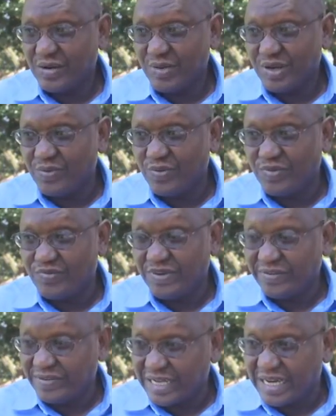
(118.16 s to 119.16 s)
maybe
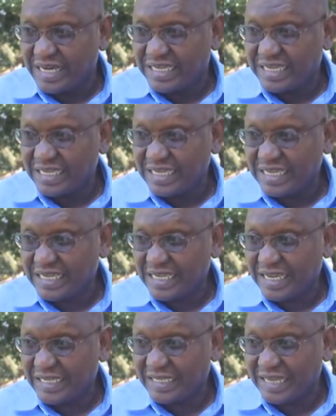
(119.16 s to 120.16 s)
five times
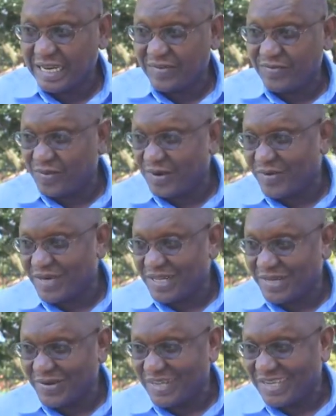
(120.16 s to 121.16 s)
They sell at
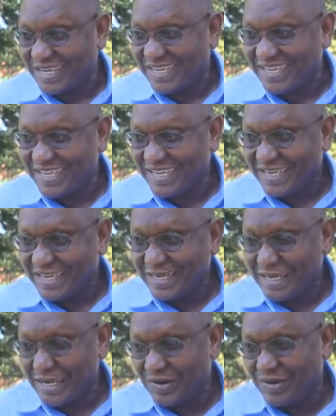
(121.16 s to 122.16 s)

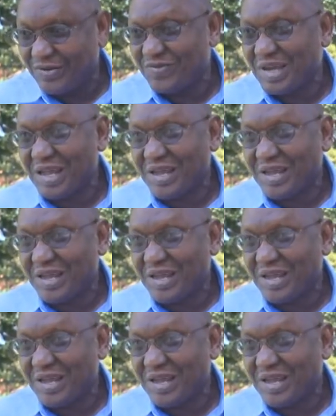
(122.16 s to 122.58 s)
400,000. Now, if